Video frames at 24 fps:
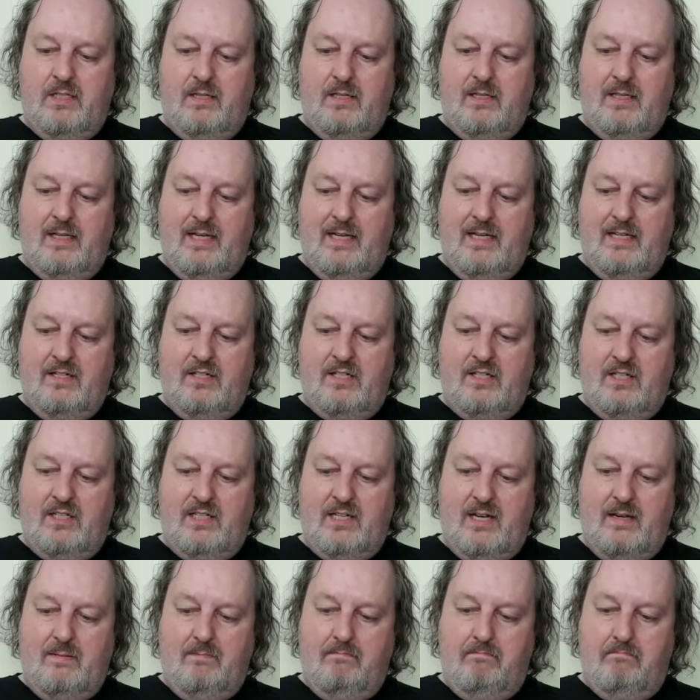it's the
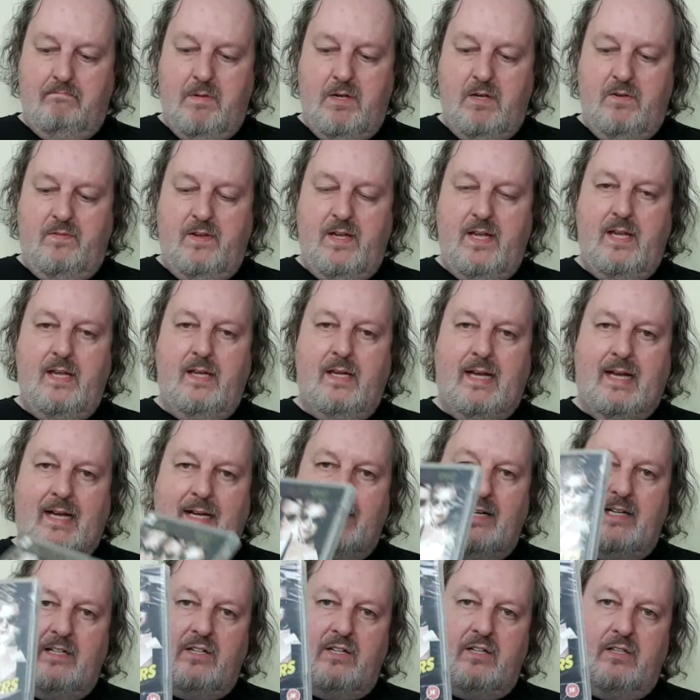same movie,
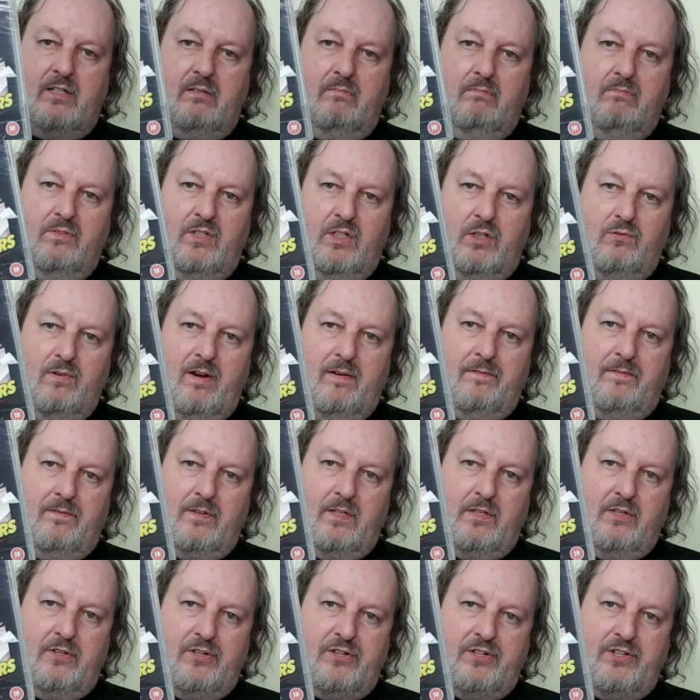and that's The
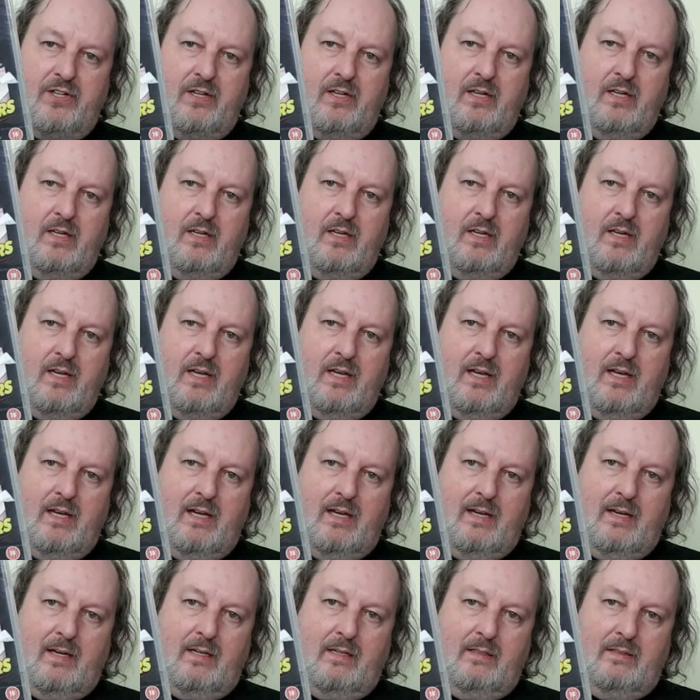Grifters.
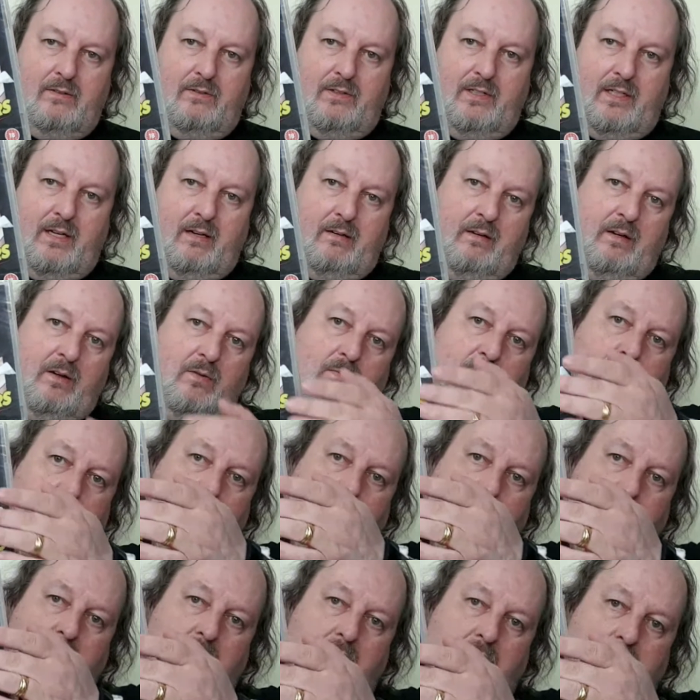Well, I don't know why
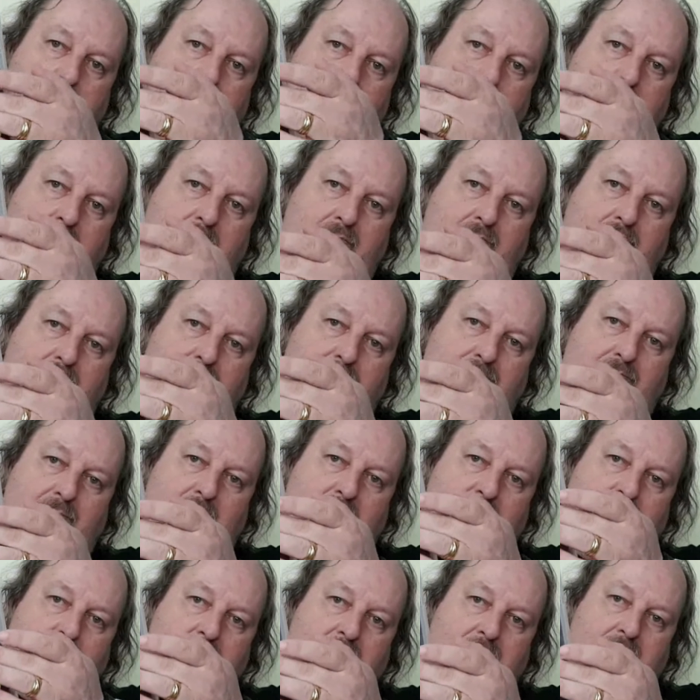I've got
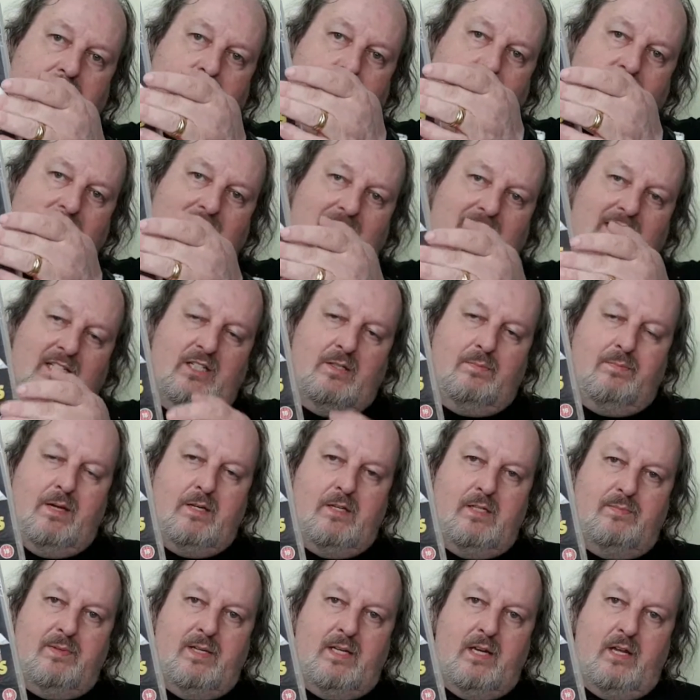bits of. It's
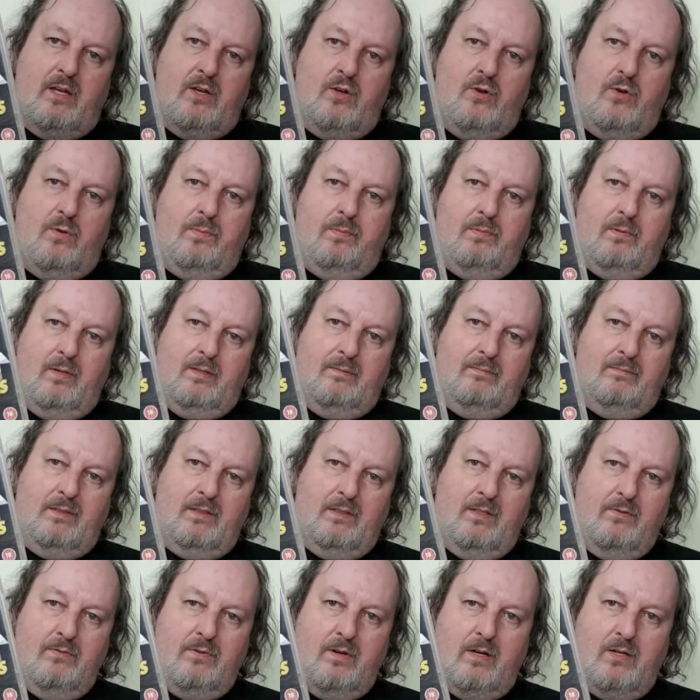supposed to be new, but
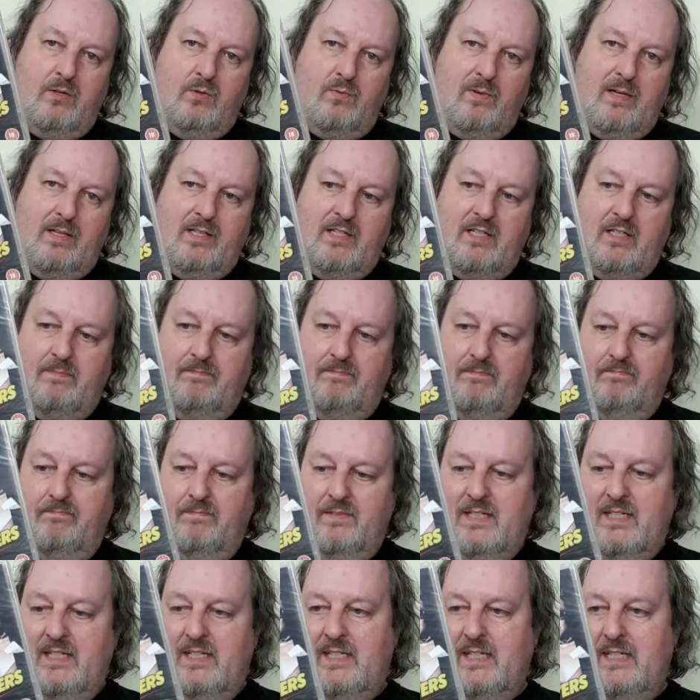who knows where these
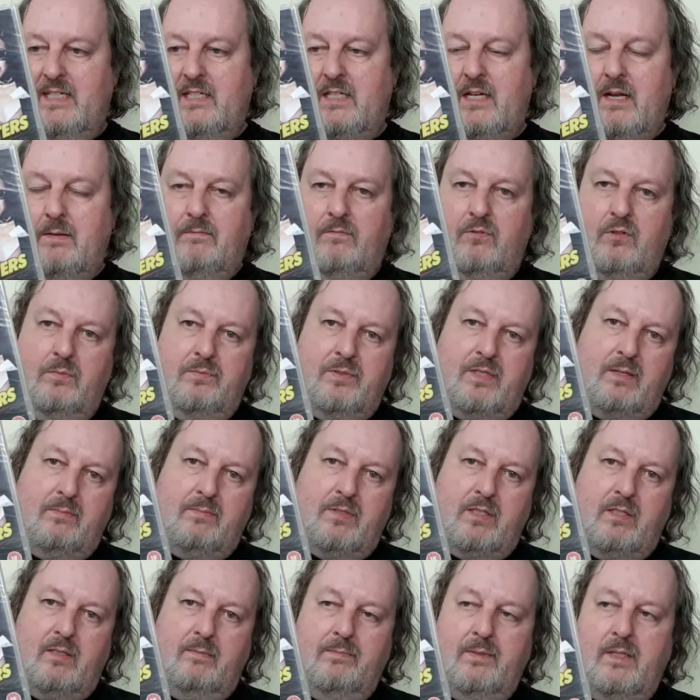things come from
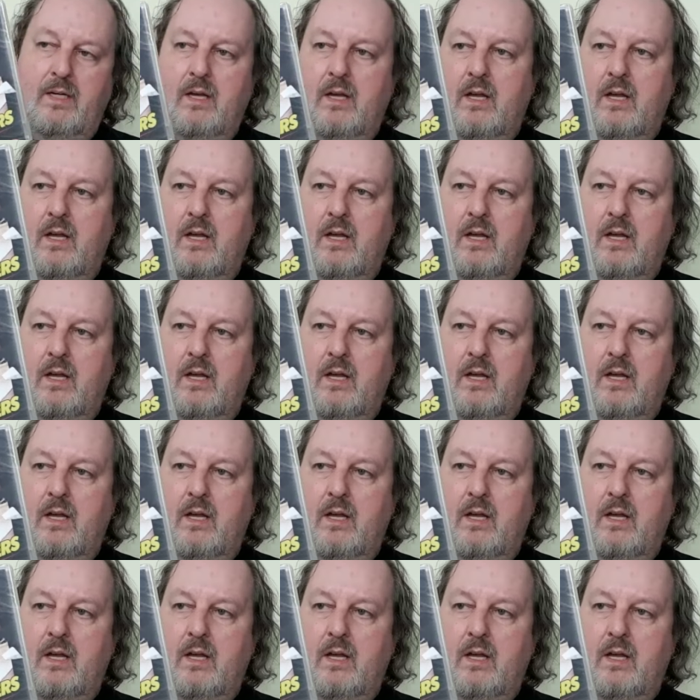sometime.